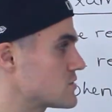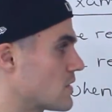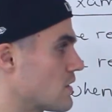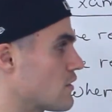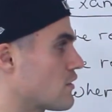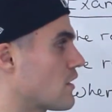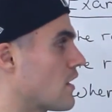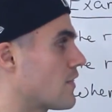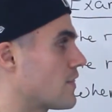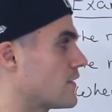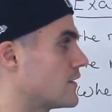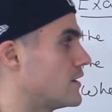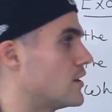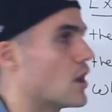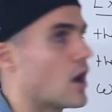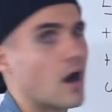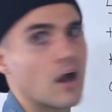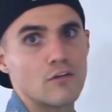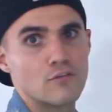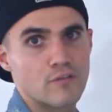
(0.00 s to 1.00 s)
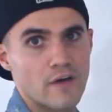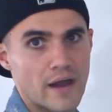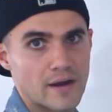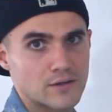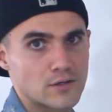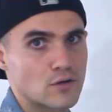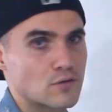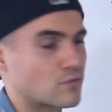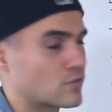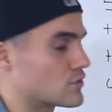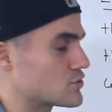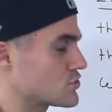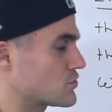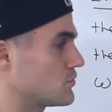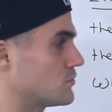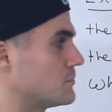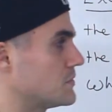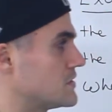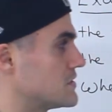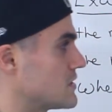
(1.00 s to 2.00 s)
So I thought the non-factor
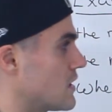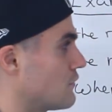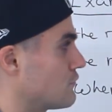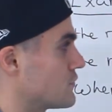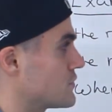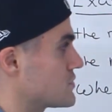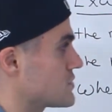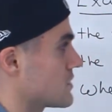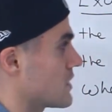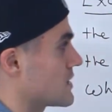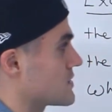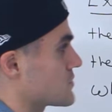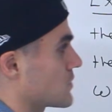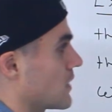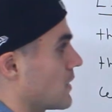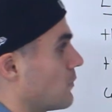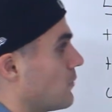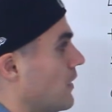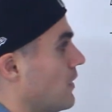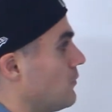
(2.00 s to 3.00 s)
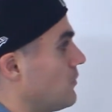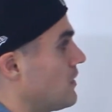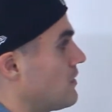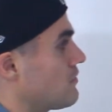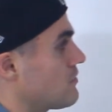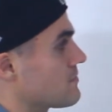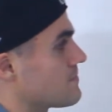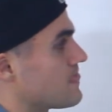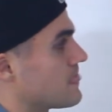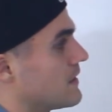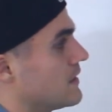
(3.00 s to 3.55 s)
version would be tougher, so that's what I went with.